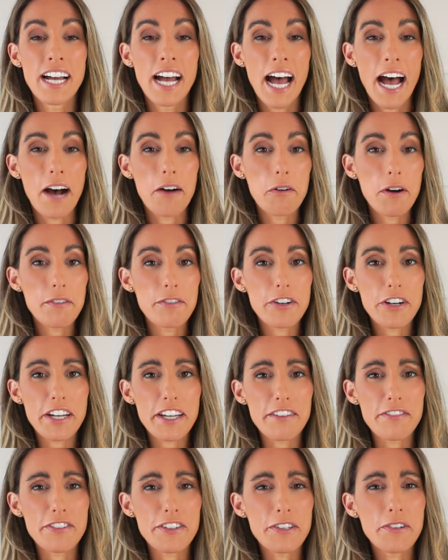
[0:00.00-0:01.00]
However,
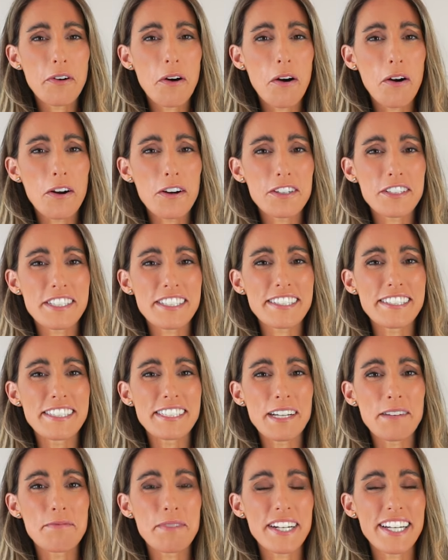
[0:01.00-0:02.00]
if you aren't
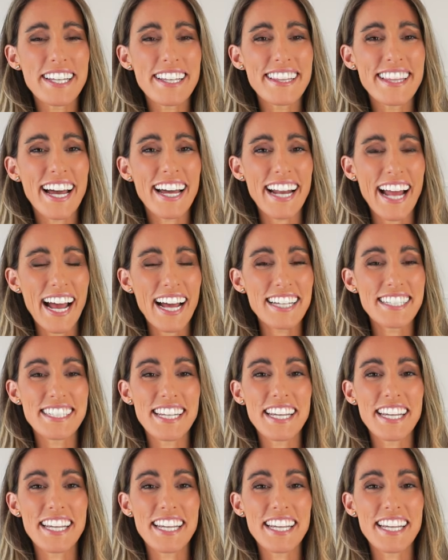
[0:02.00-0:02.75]
somebody that has